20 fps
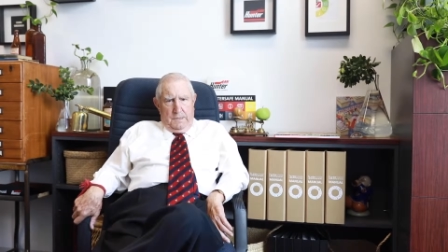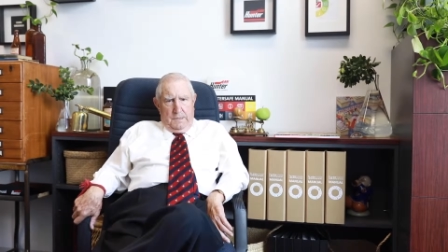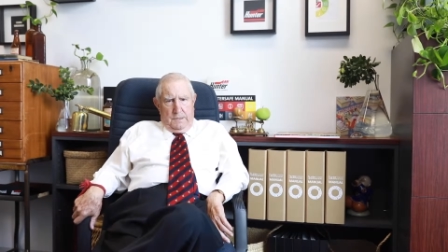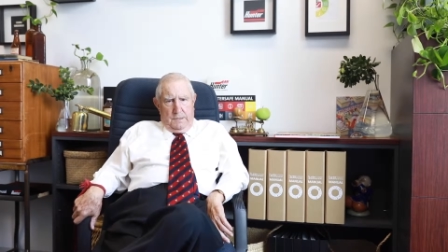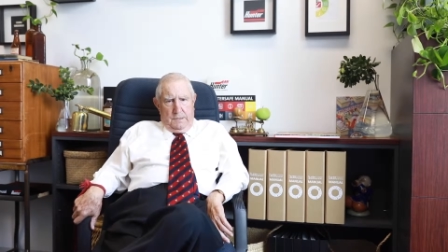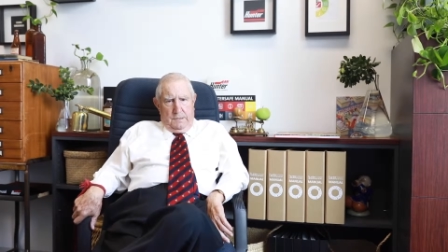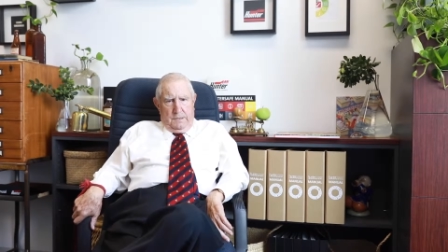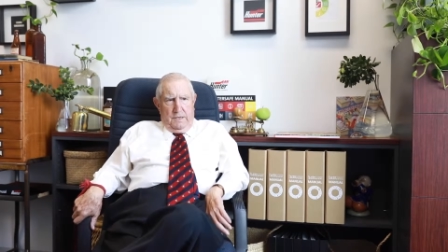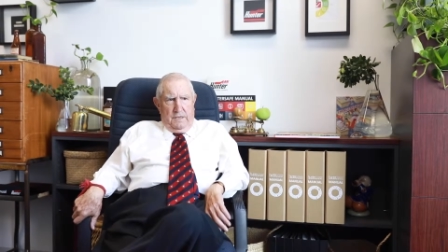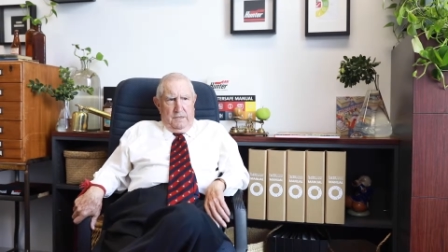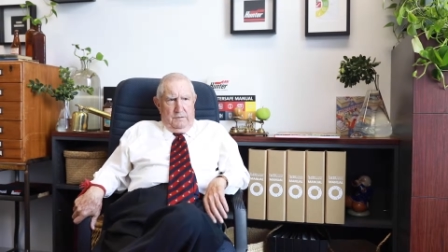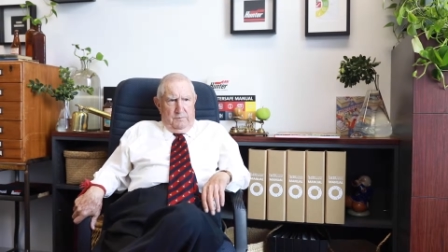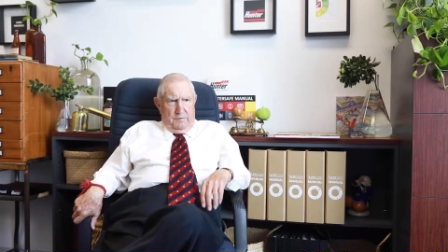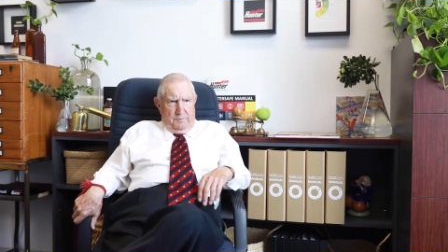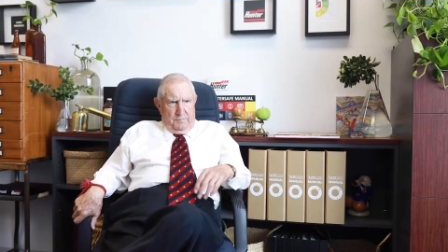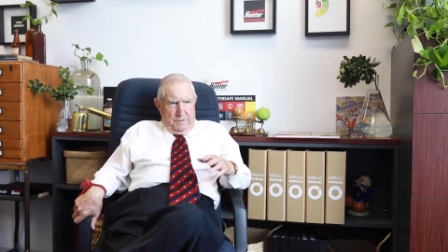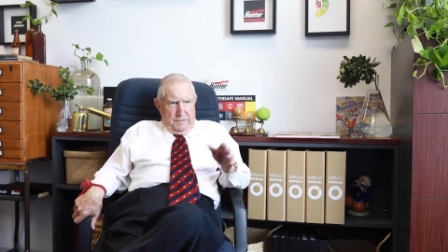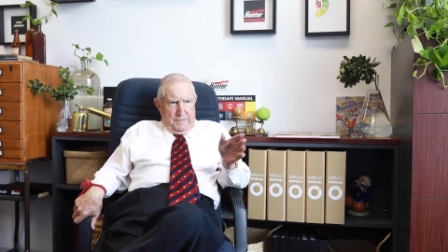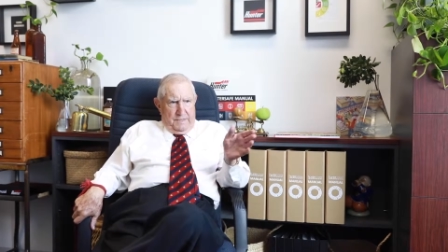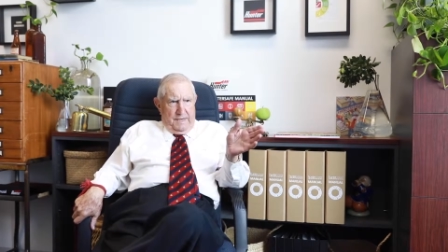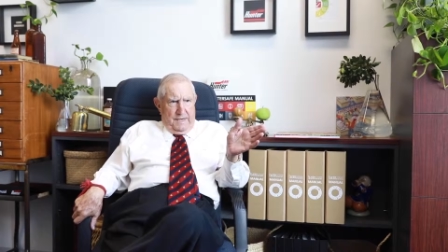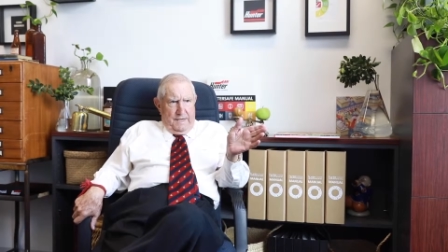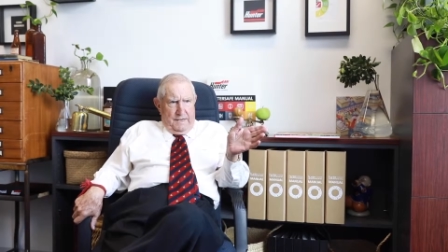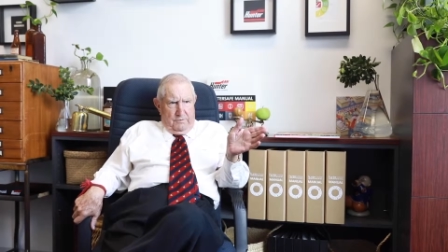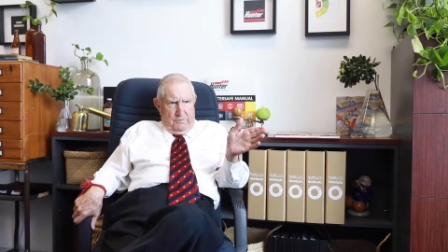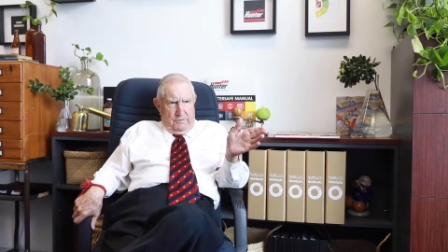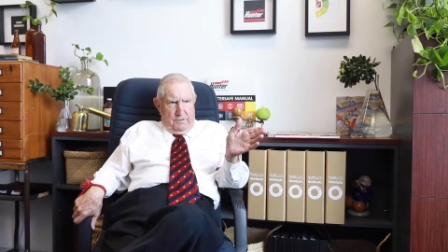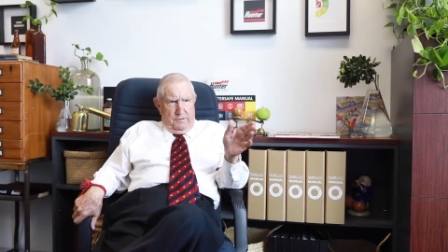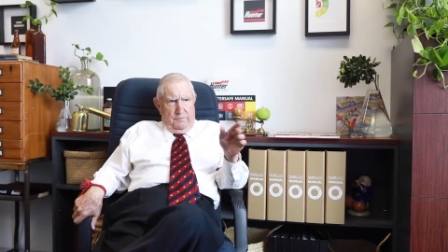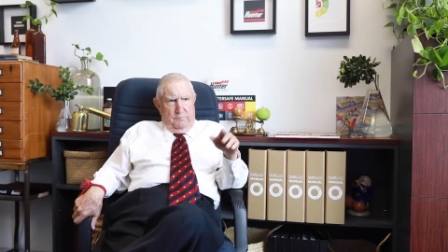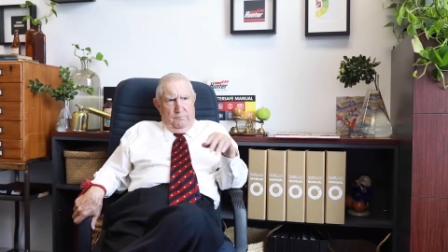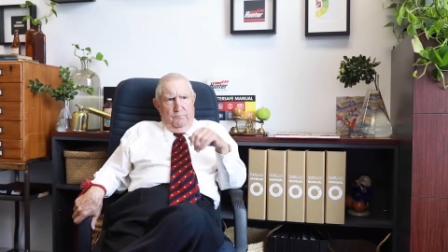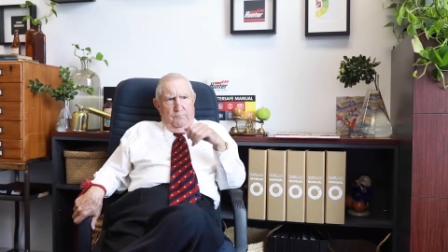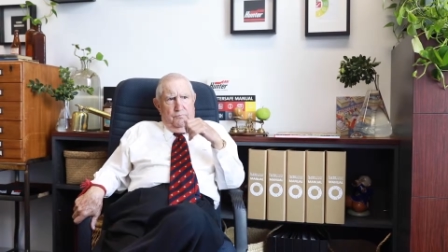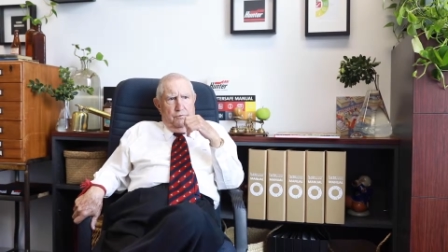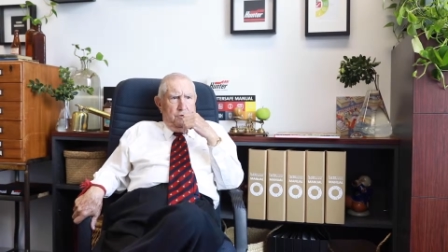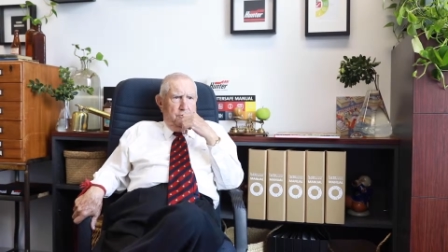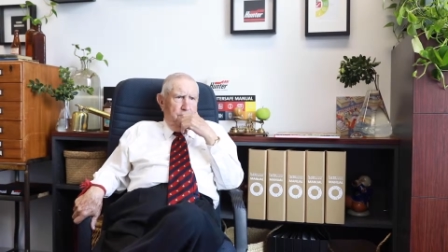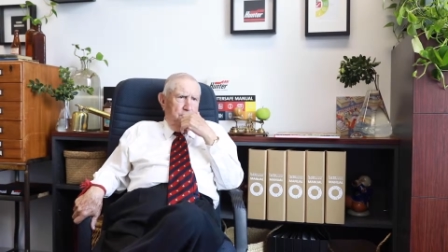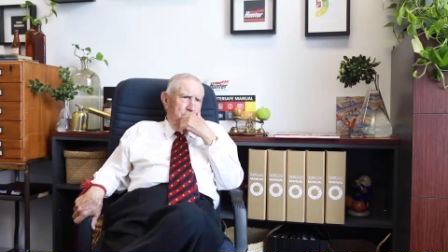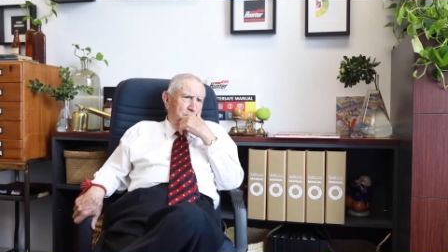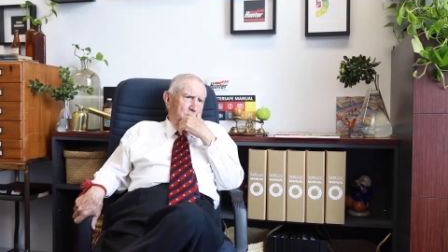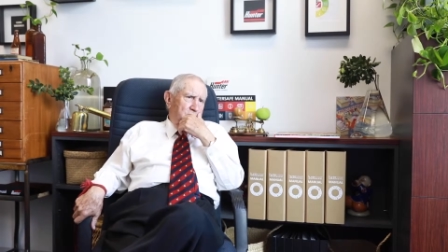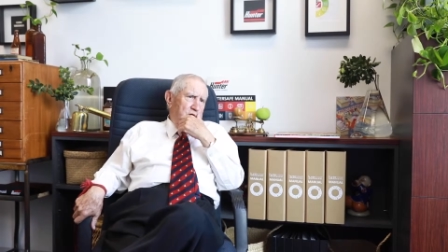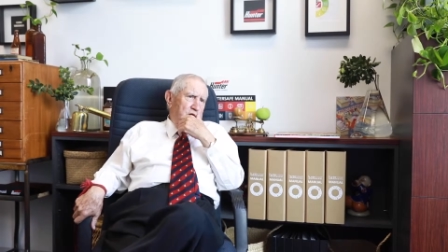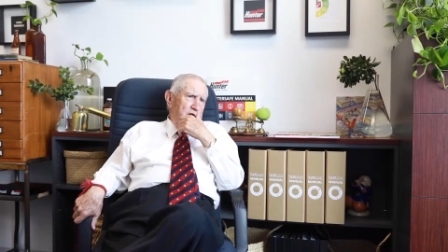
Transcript: and tell them about how I'd progressed.